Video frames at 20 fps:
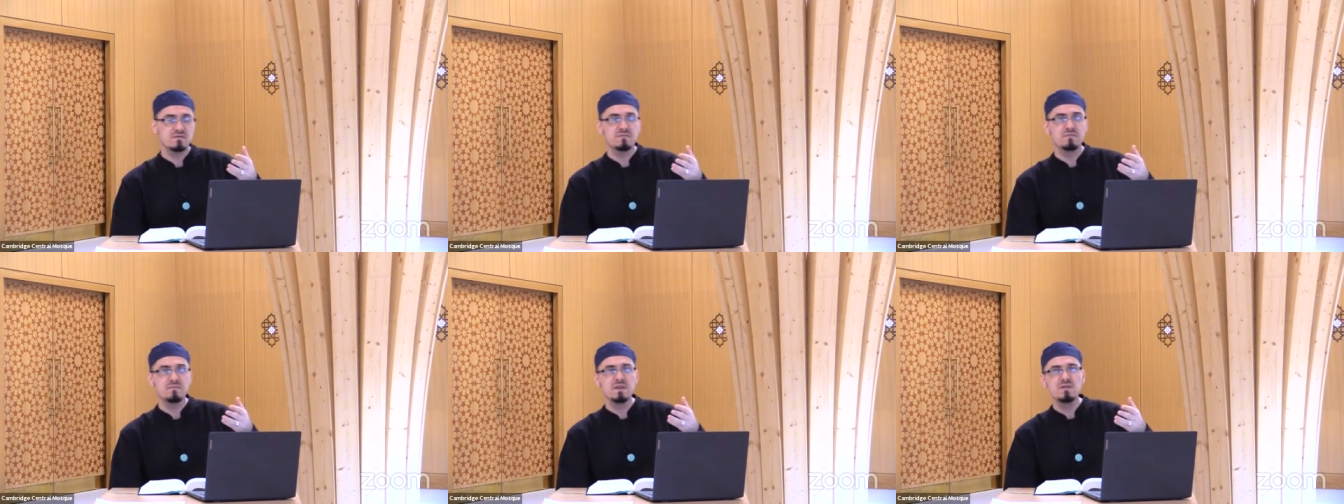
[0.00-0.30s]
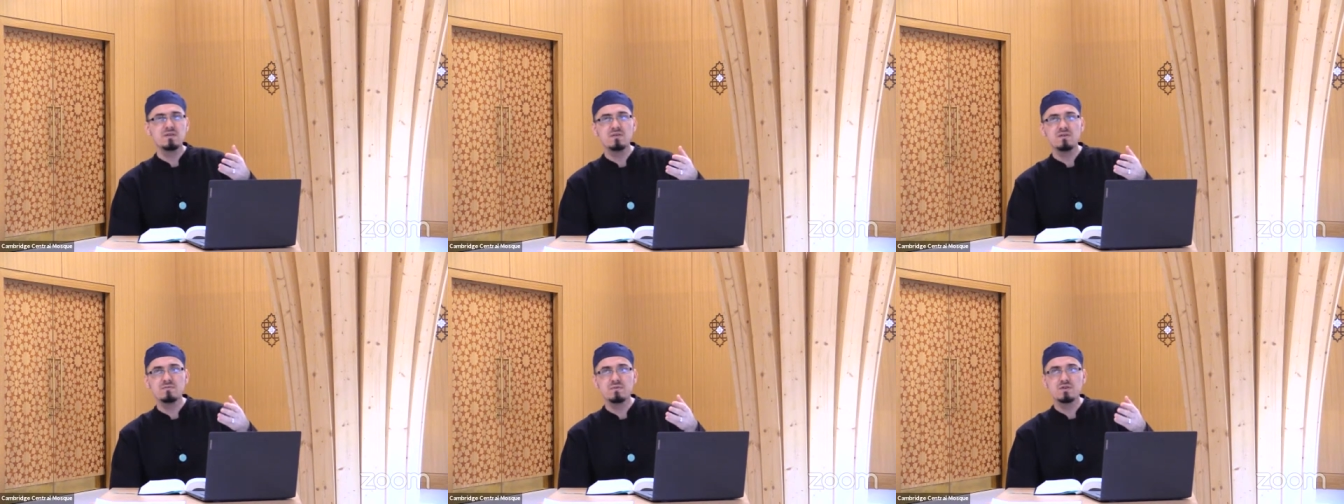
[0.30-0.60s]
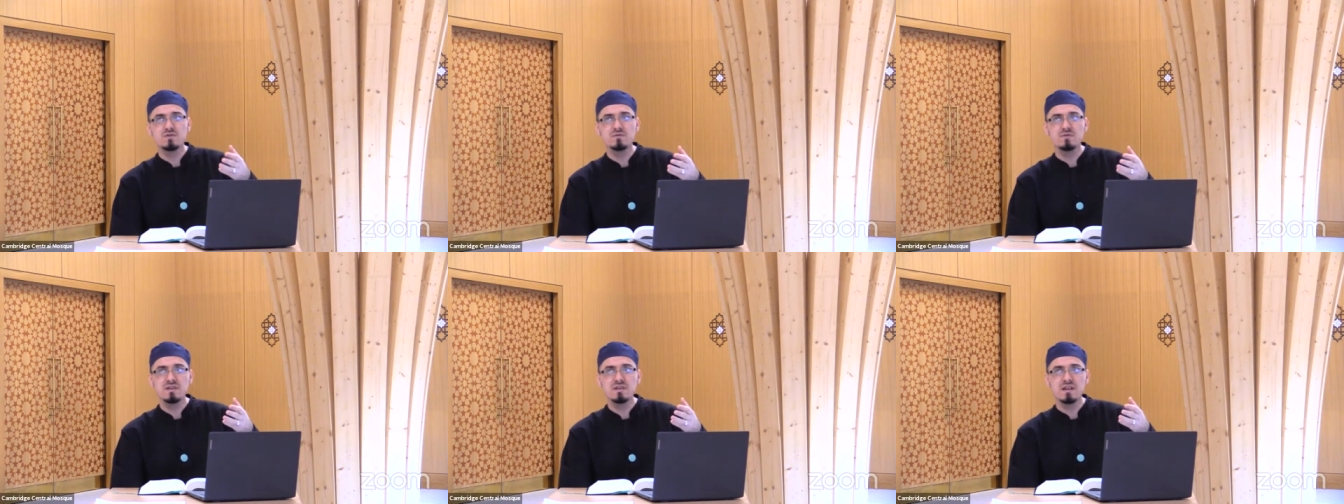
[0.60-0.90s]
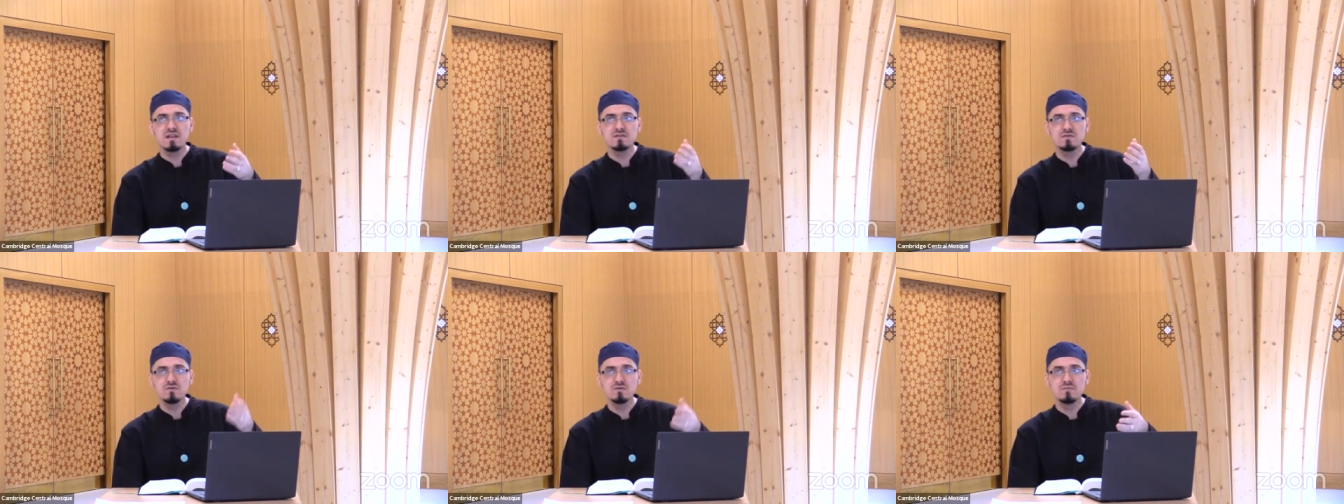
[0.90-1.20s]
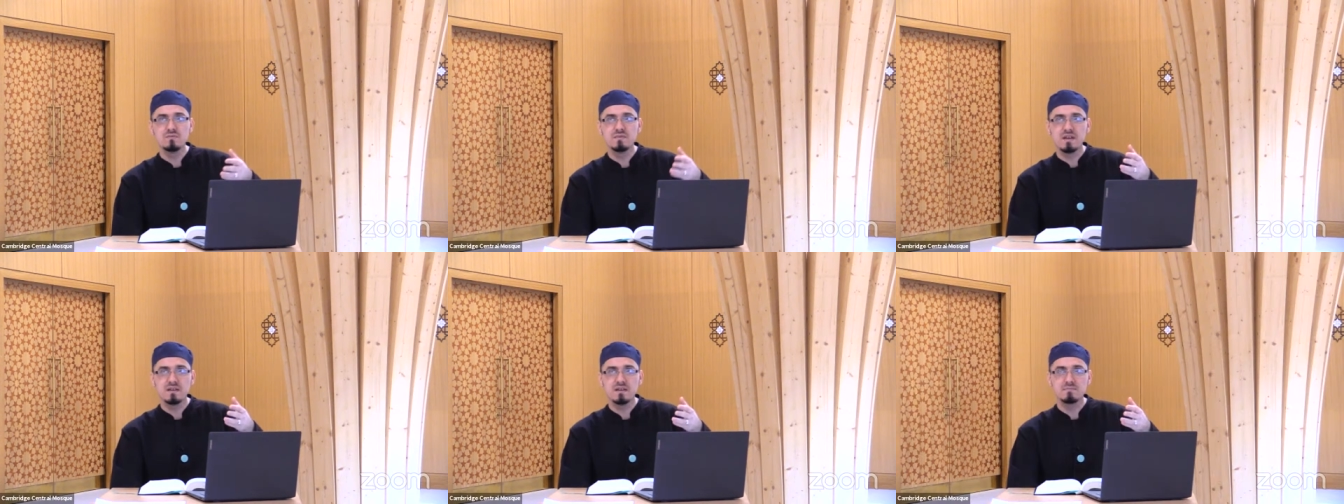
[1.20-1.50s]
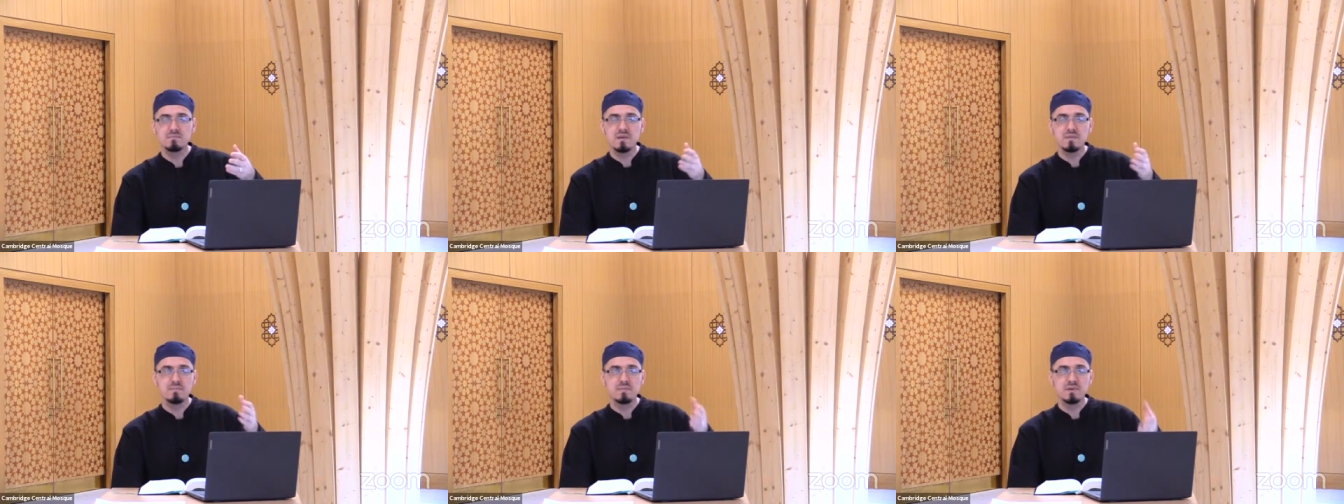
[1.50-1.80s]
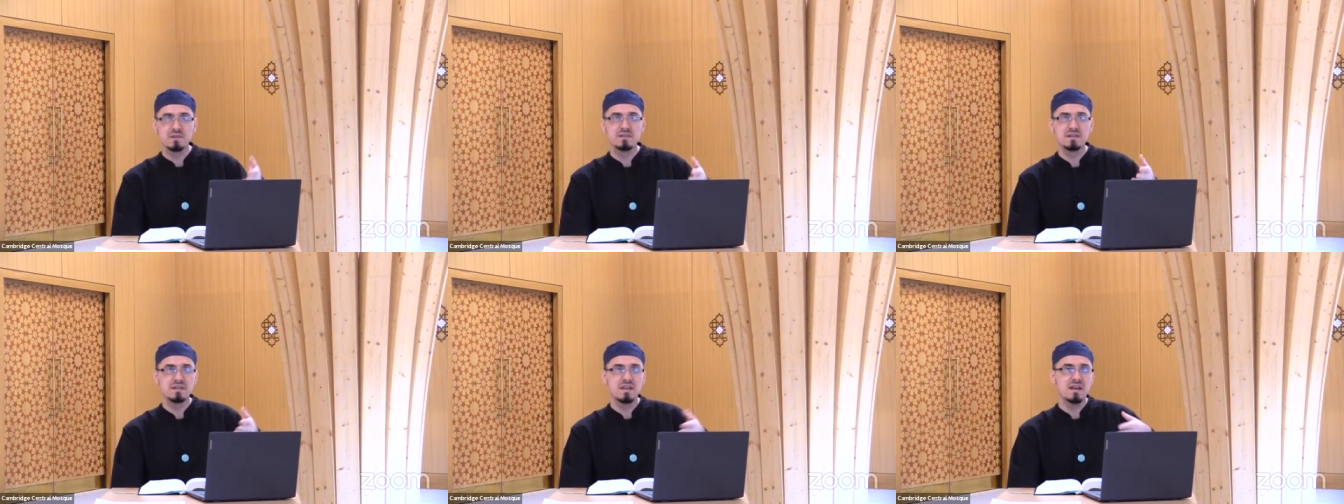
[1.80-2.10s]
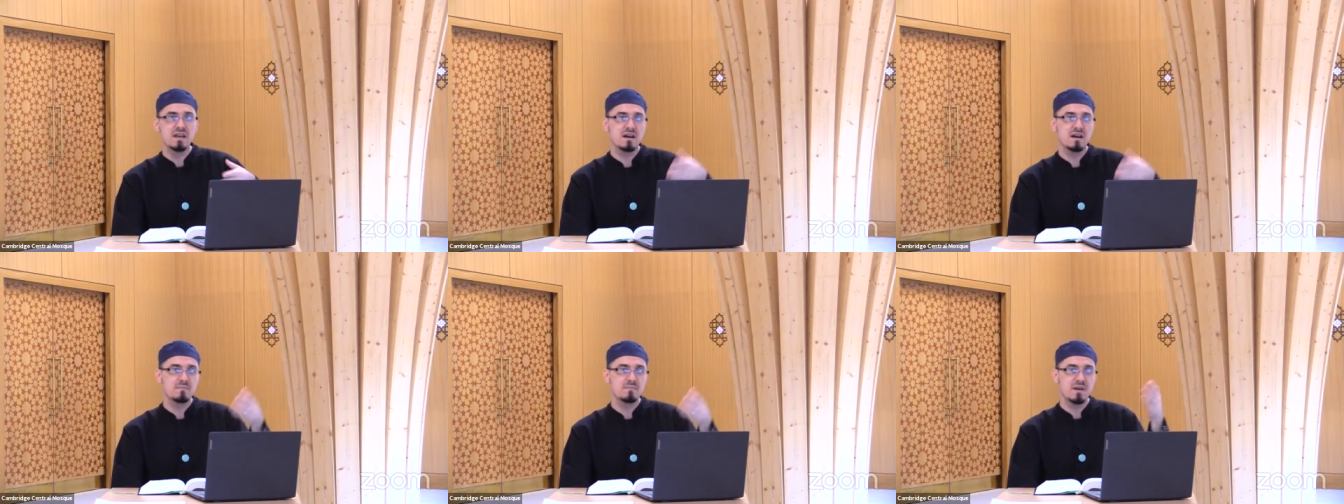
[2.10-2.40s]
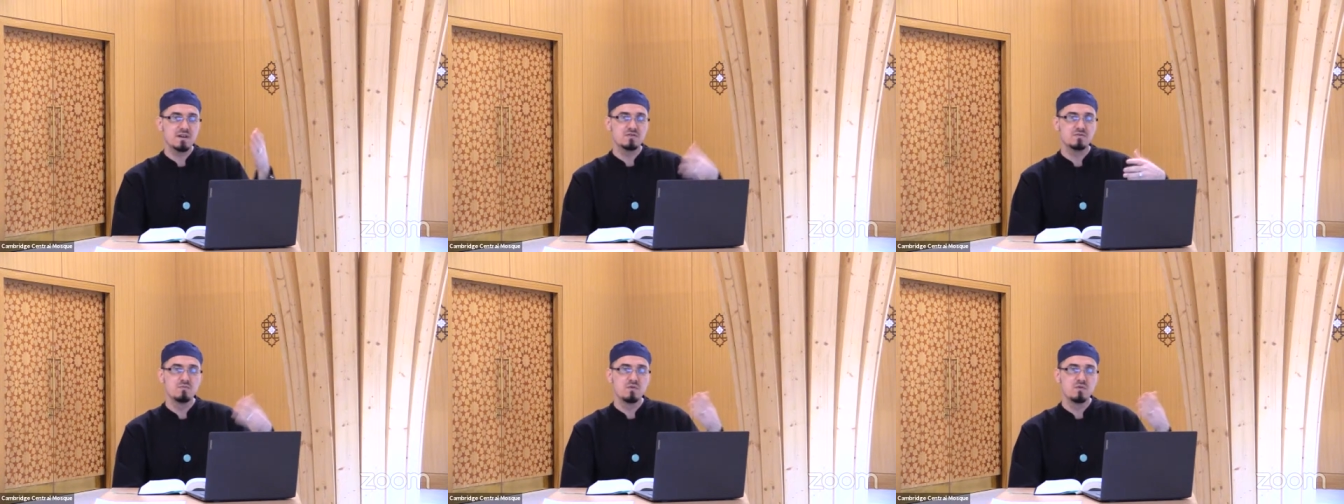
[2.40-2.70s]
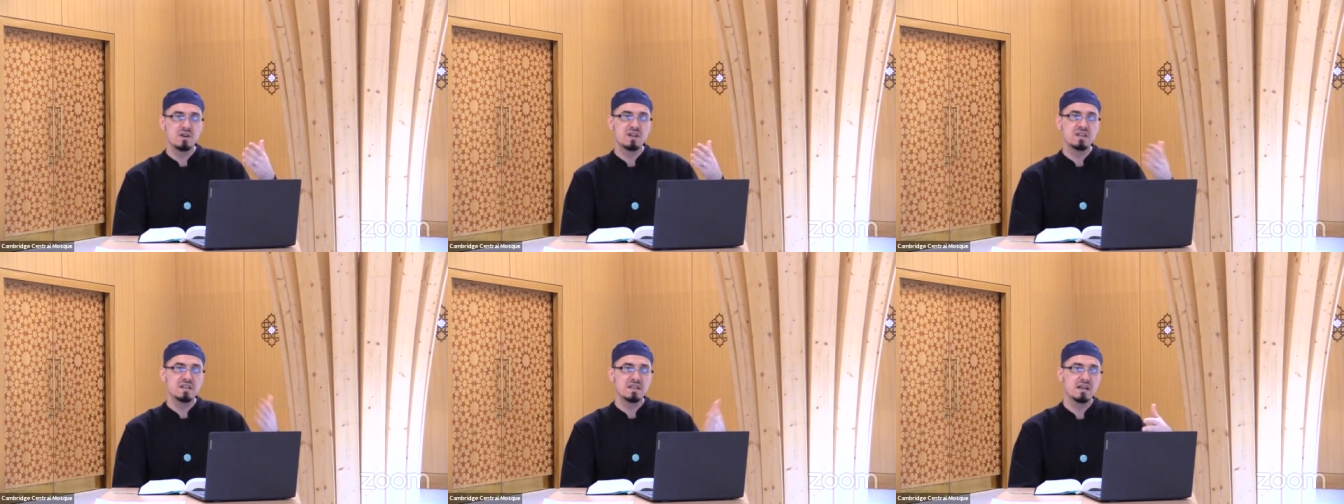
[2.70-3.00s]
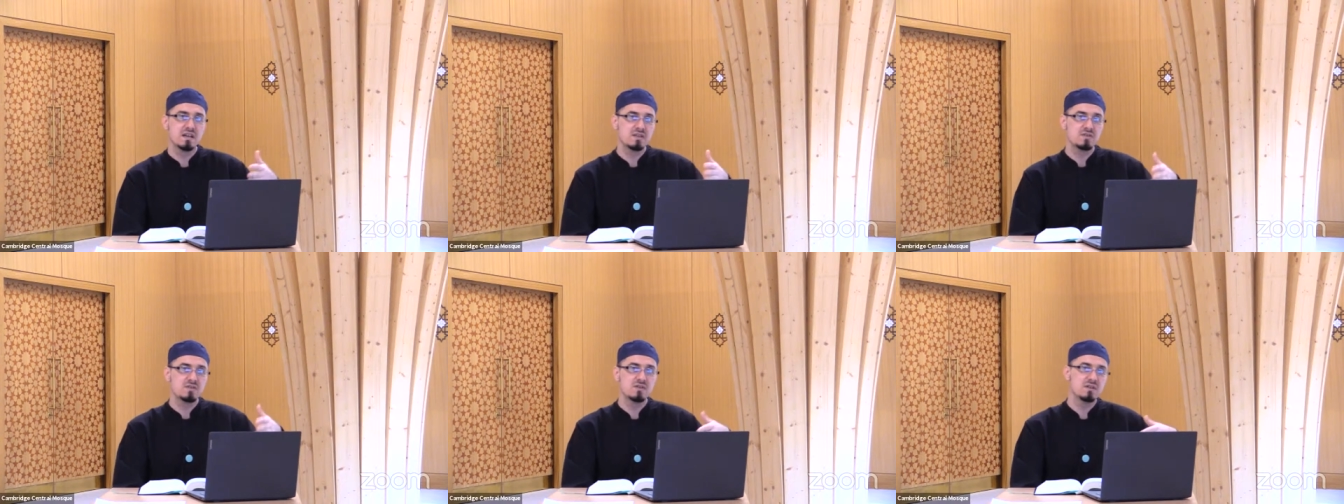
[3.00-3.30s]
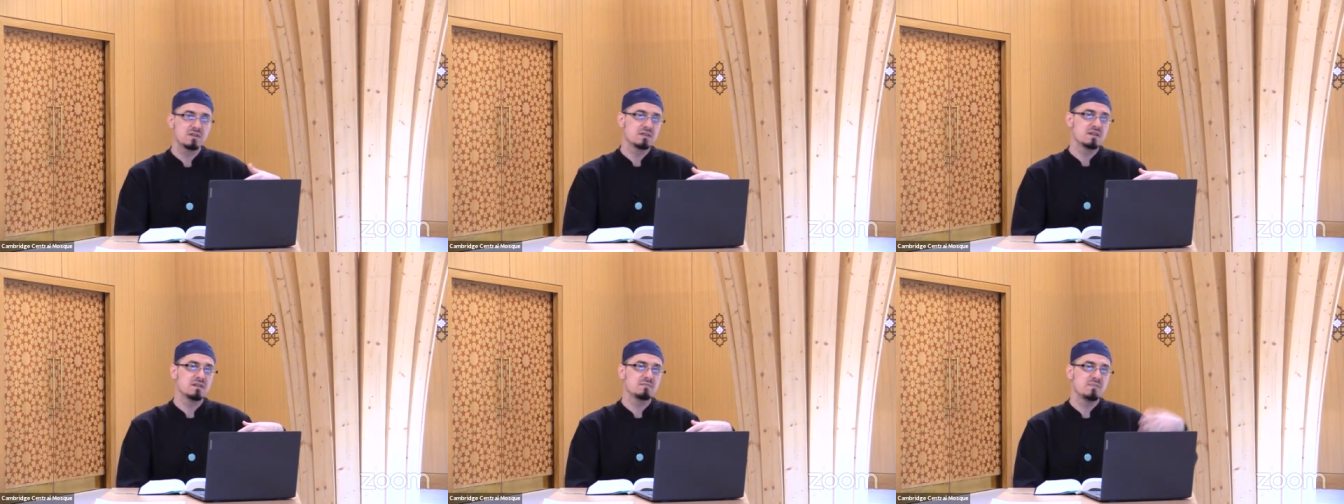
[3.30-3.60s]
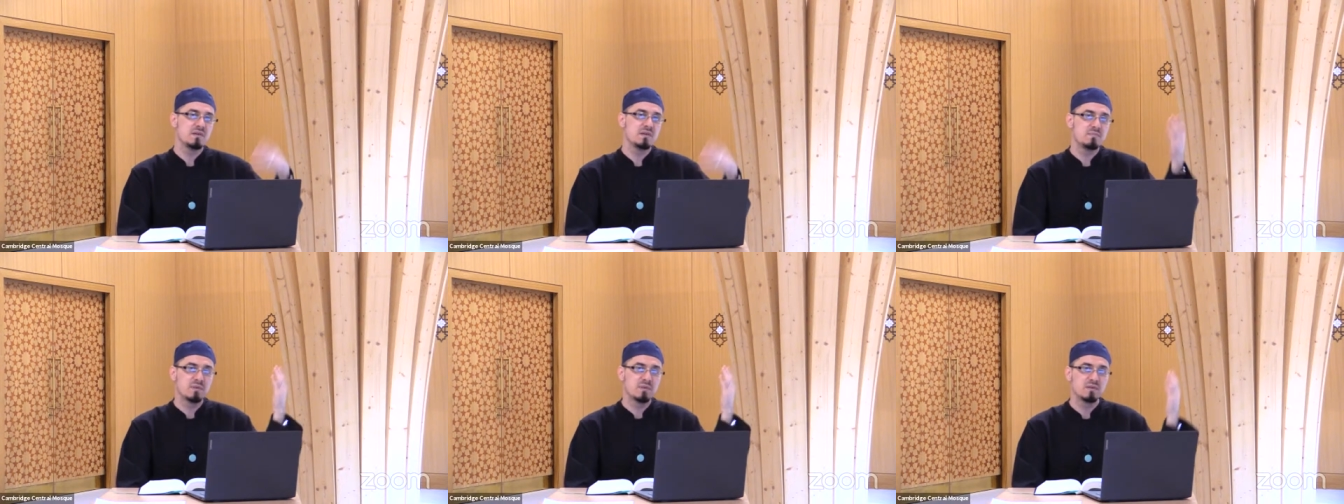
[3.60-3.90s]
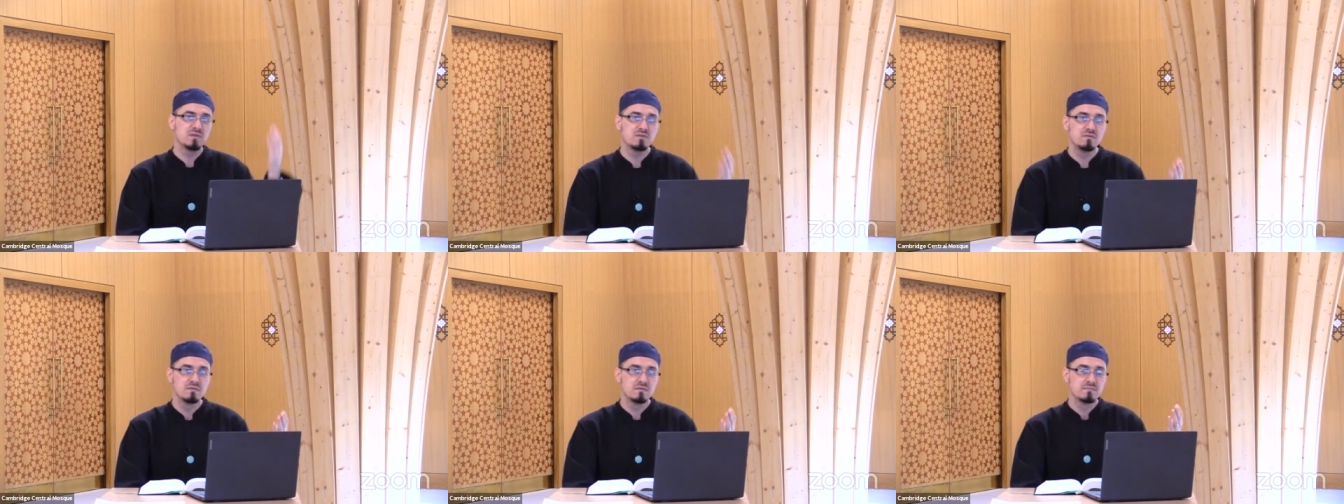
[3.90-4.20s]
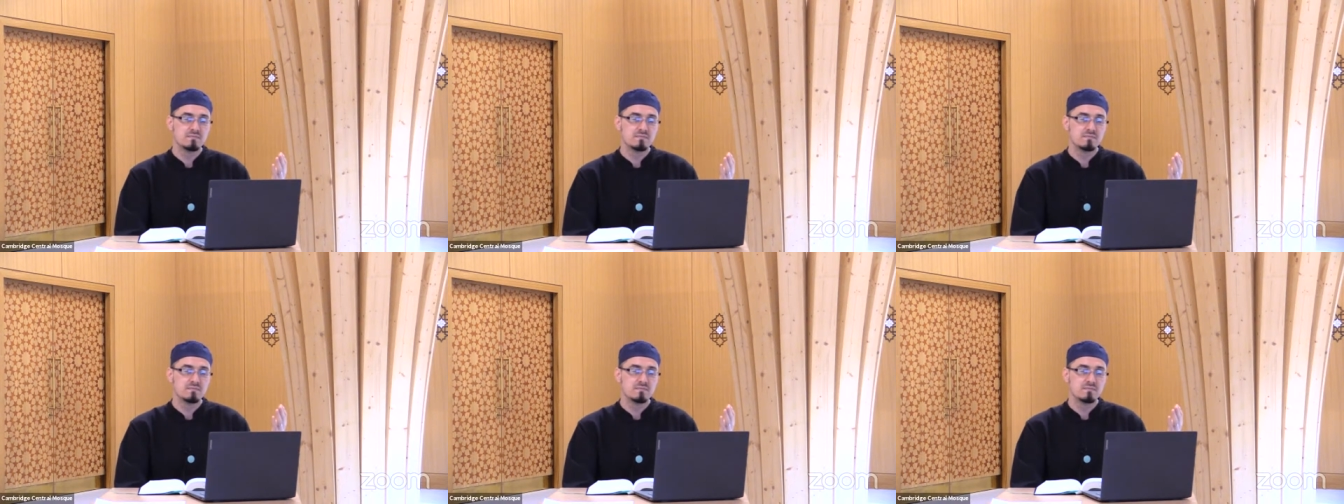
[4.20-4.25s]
So we don't, we shouldn't assume that people today are much more intelligent than people